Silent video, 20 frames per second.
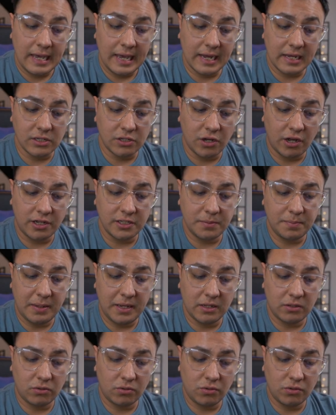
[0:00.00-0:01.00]
Exhaust
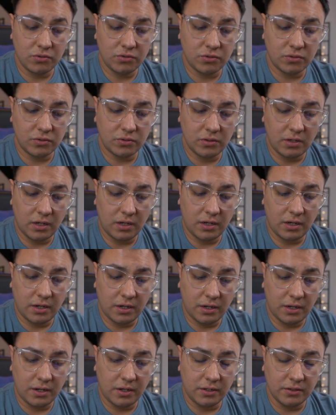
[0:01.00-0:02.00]
Pietro's
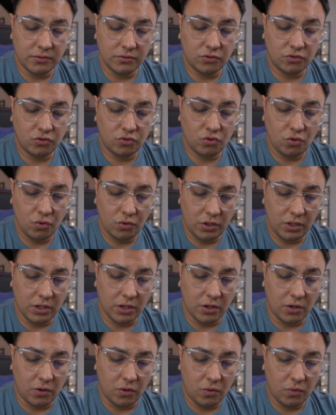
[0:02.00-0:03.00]

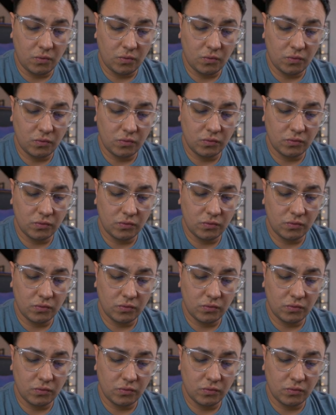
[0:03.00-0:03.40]
Studio.